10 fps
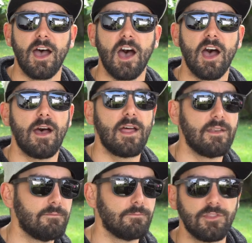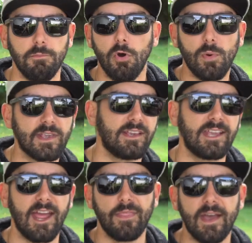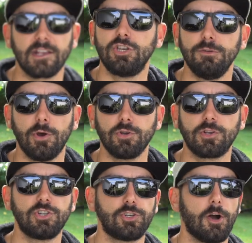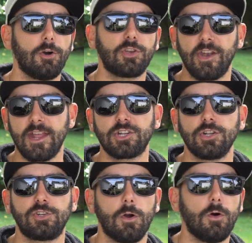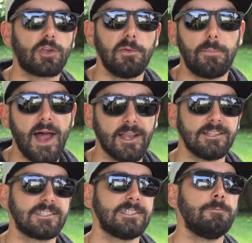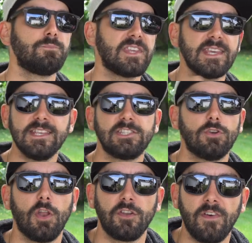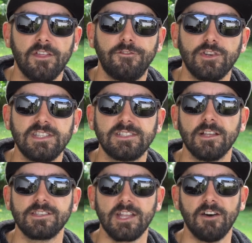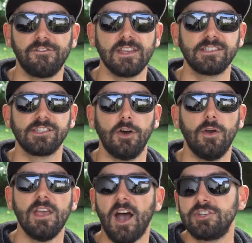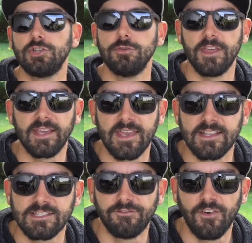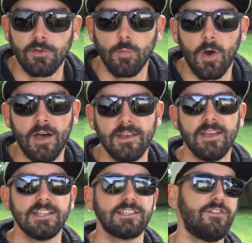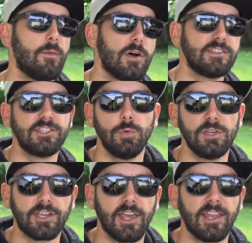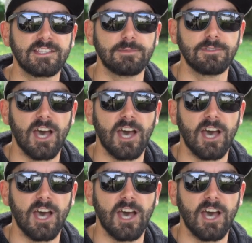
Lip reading: And the more we can get that good boat control, good edge control, good balance, the easier a lot of other freestyle stuff is. So I do think it's a fun one. It's a fun one to do when you're killing some